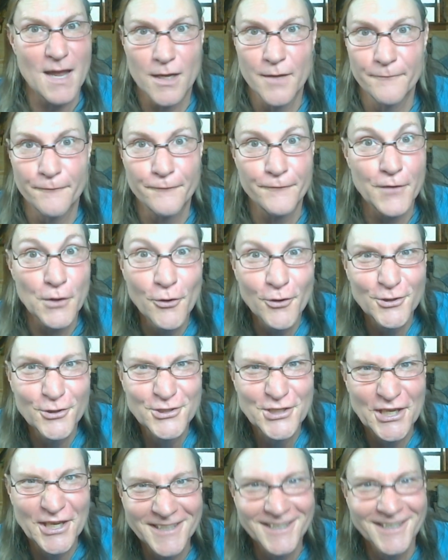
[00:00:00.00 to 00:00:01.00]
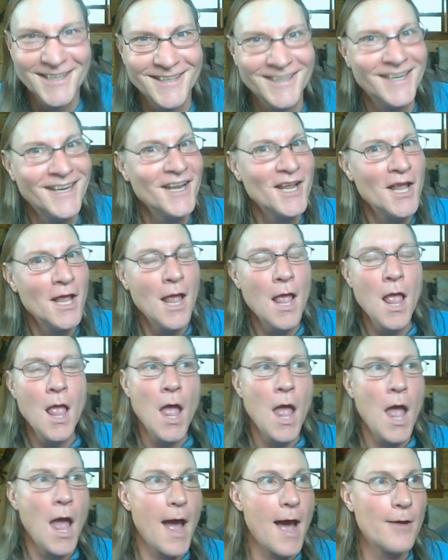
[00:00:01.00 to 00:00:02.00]
confusion.
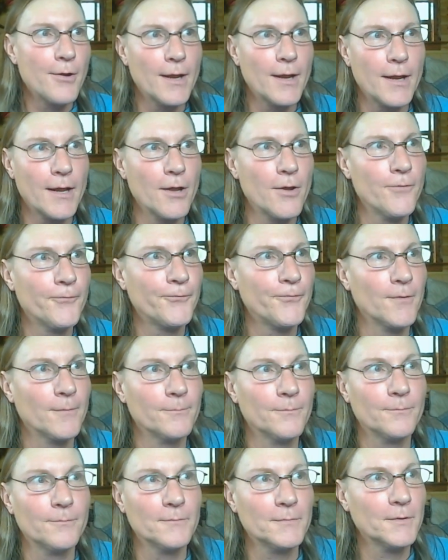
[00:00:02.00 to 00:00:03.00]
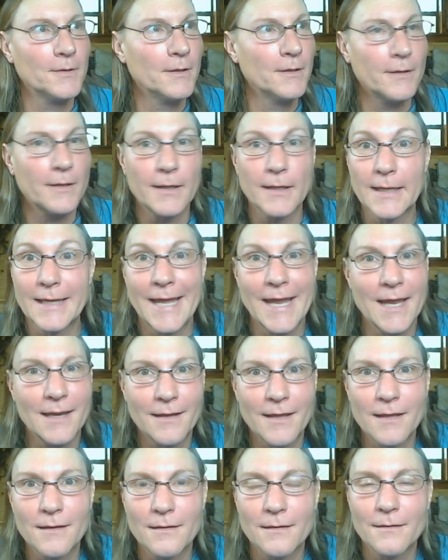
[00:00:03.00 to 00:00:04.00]
How do I go from can't
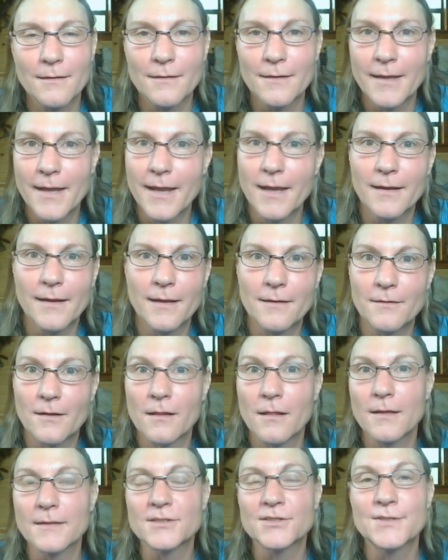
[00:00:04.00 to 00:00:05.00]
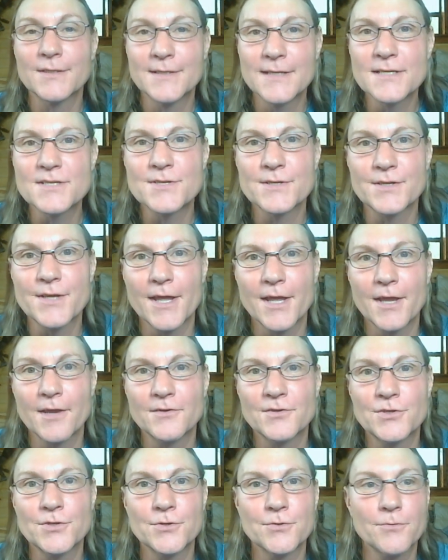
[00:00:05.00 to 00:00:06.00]
get can't get the clutch to
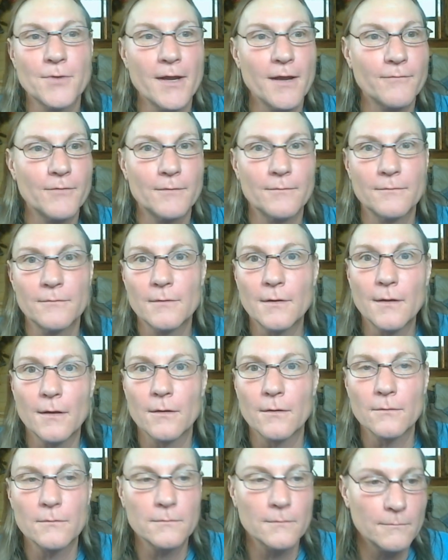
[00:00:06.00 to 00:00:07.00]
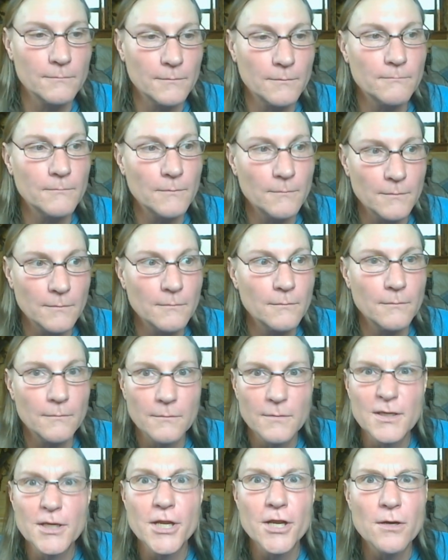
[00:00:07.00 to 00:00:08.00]
disengage to having you know
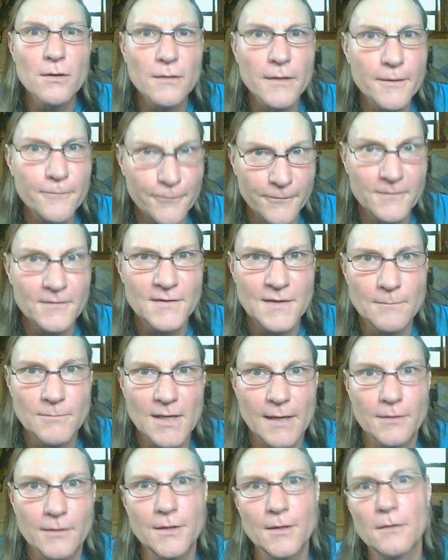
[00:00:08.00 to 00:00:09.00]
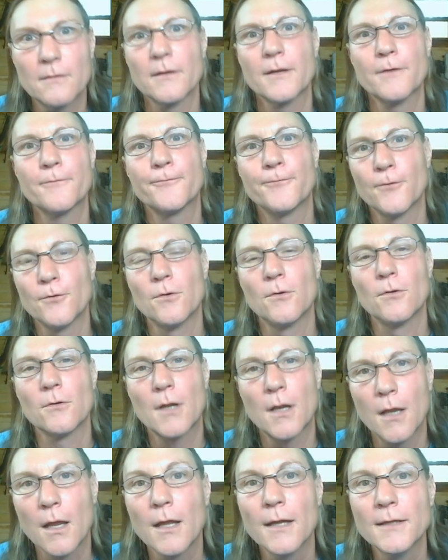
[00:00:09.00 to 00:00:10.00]
nearly seems like nearly full
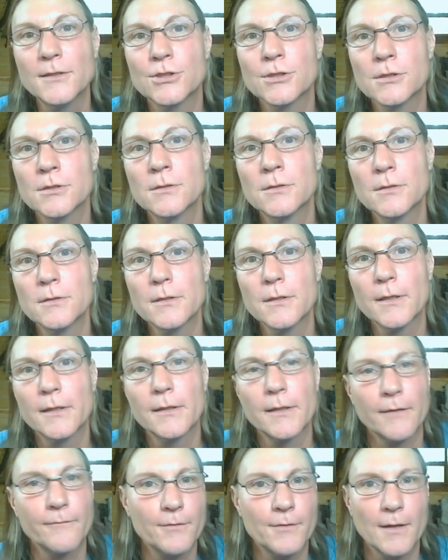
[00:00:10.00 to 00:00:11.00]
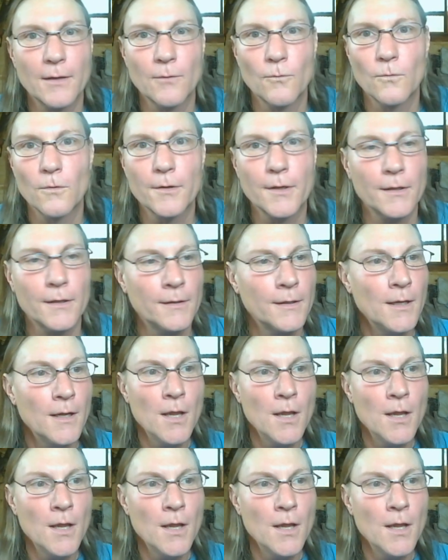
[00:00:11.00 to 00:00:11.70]
clutch and everything working?